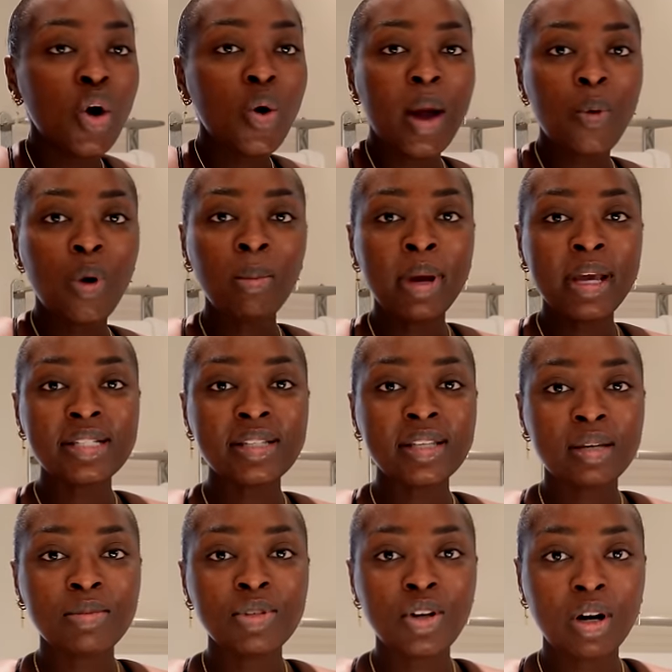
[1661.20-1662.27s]
oh, I wore my
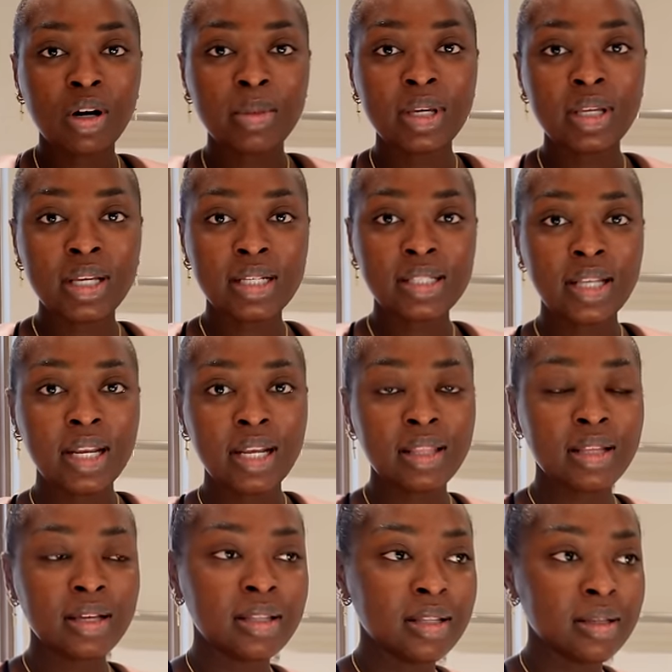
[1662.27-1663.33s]
Skims garment yesterday
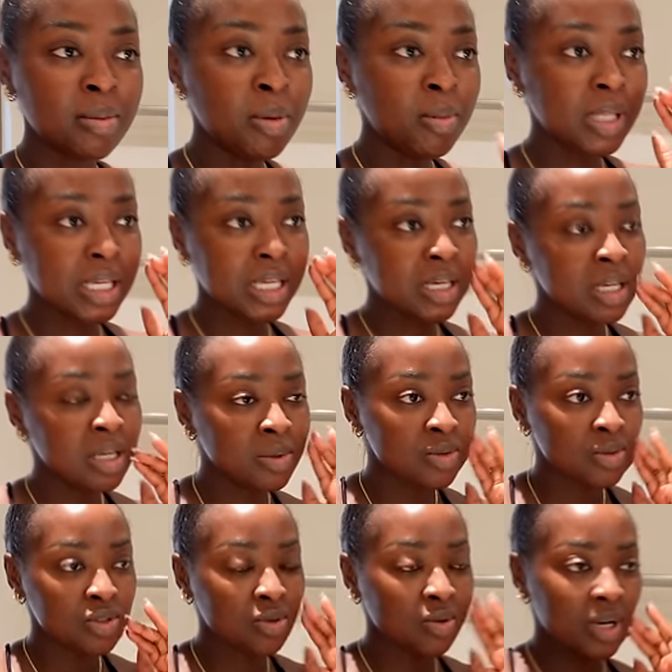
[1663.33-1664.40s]
on the plane, which
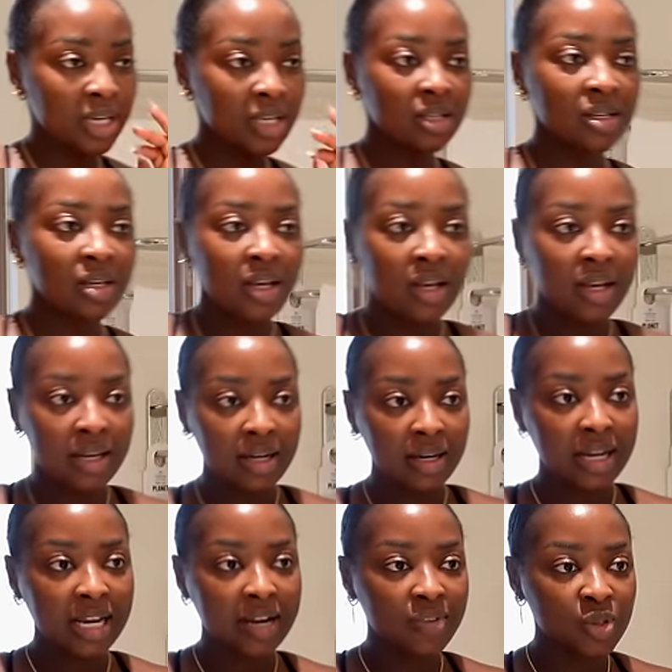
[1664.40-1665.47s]
was great. I
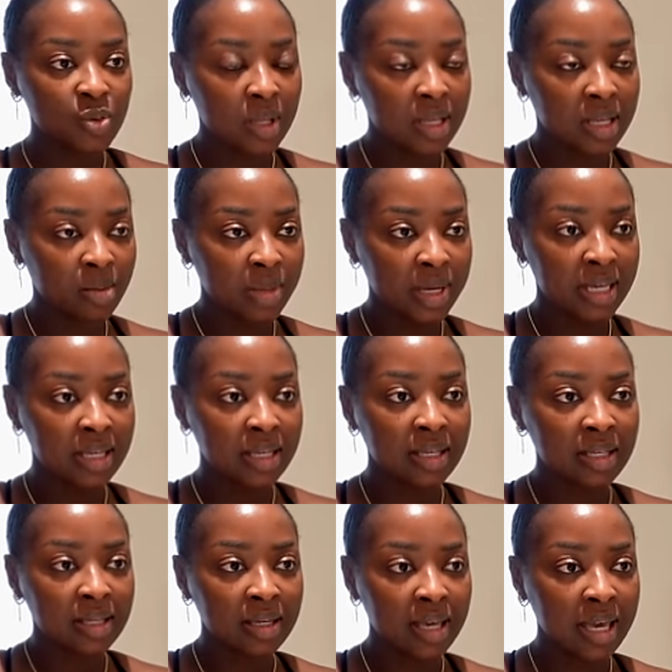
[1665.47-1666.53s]
didn't have the swelling in my
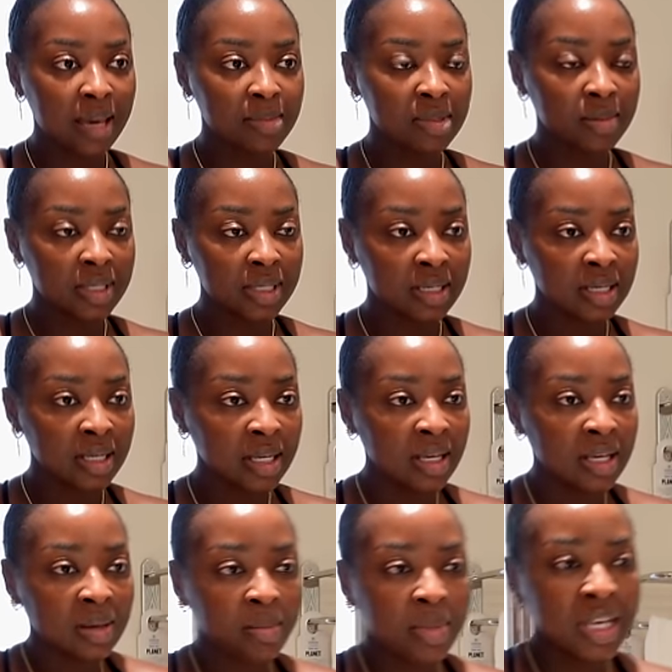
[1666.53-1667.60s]
abdomen.
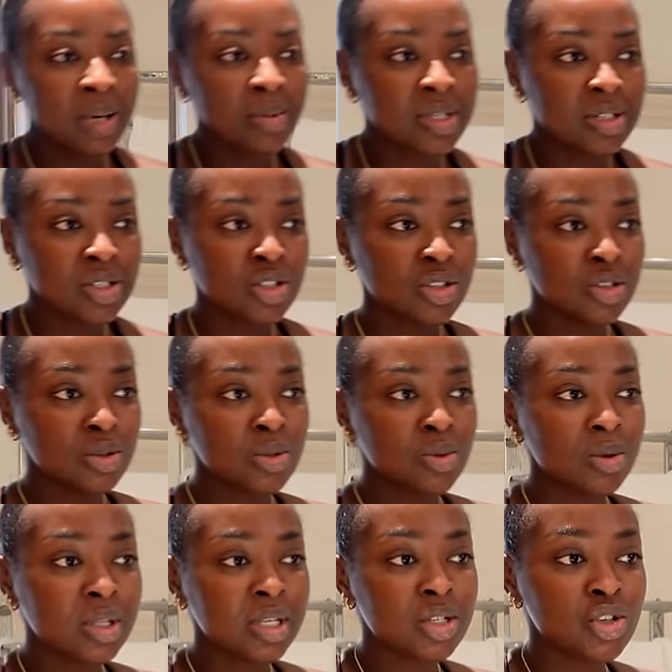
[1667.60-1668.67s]
My hips are still
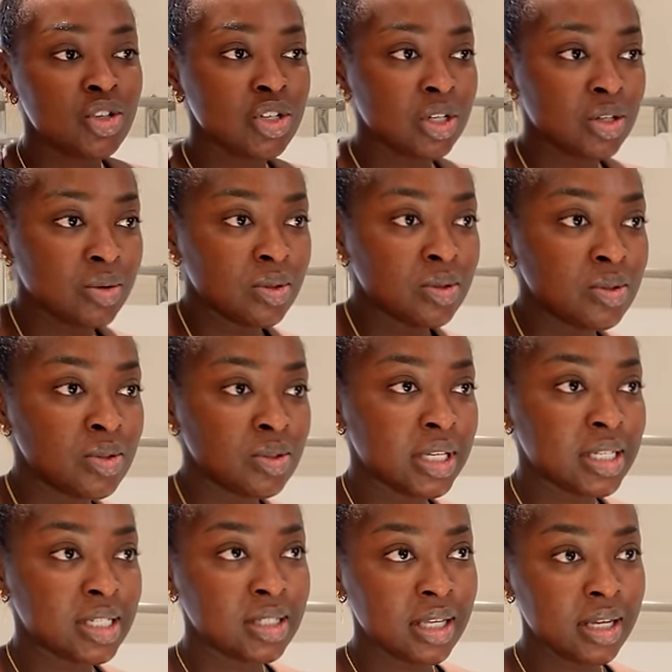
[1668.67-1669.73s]
swollen in general, so
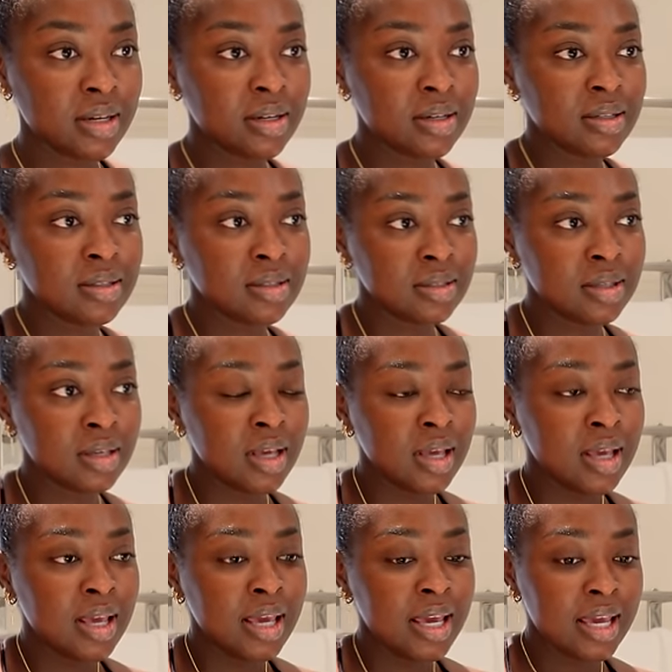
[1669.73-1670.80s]
that's there.
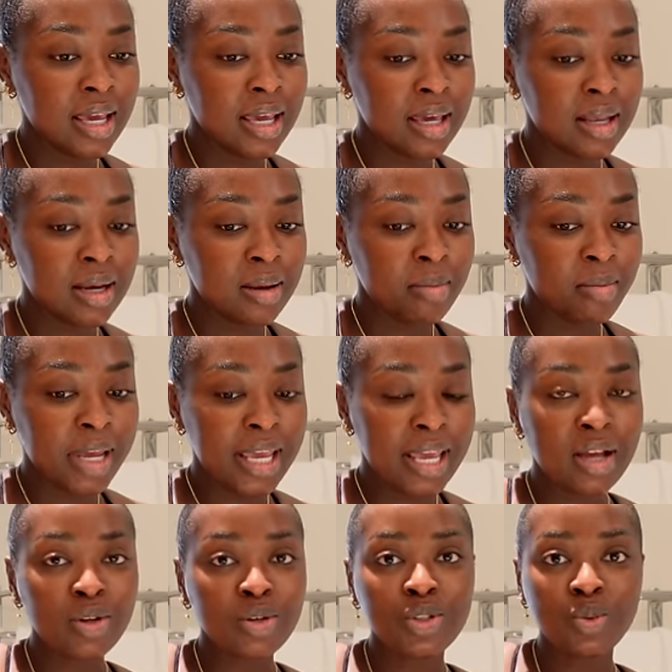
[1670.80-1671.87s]
And my
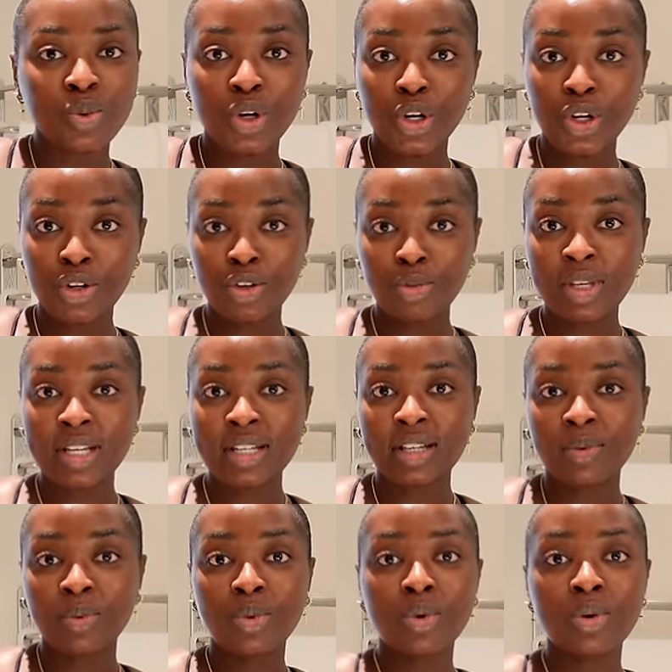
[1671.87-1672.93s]
ankles were good because
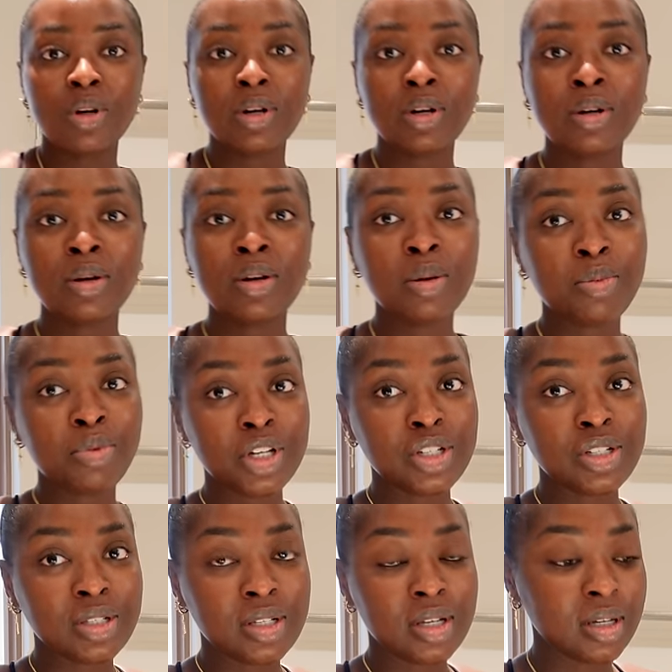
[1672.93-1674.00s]
I wore
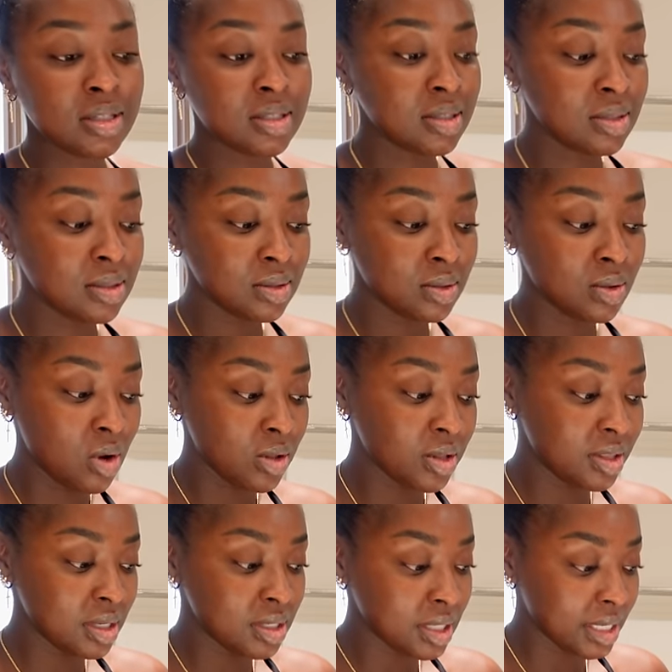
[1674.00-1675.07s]
compression socks. So all the
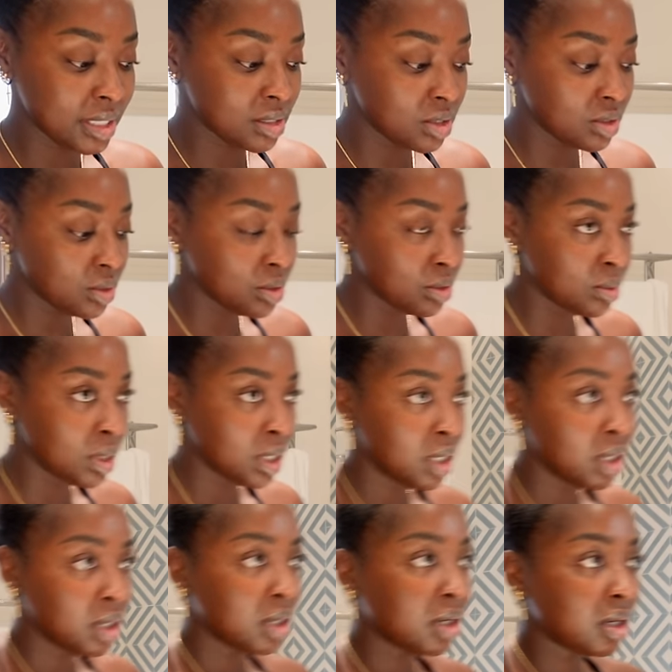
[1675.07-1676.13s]
things that I still do
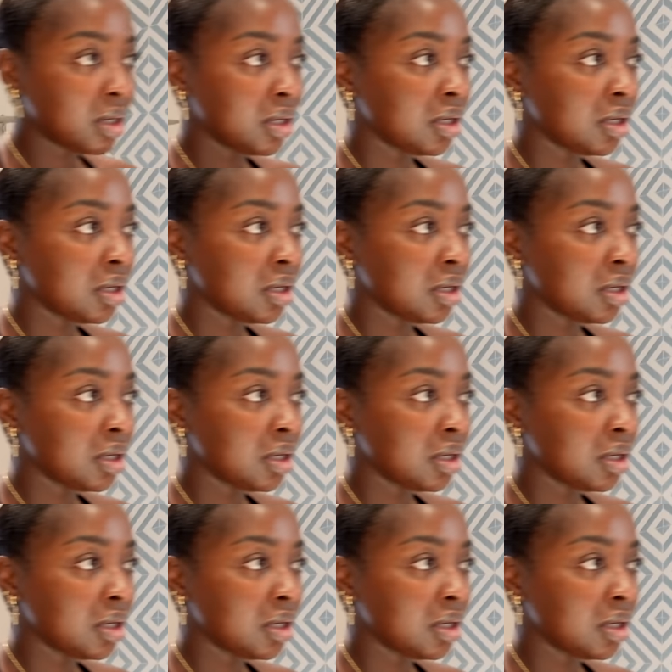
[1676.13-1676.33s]
on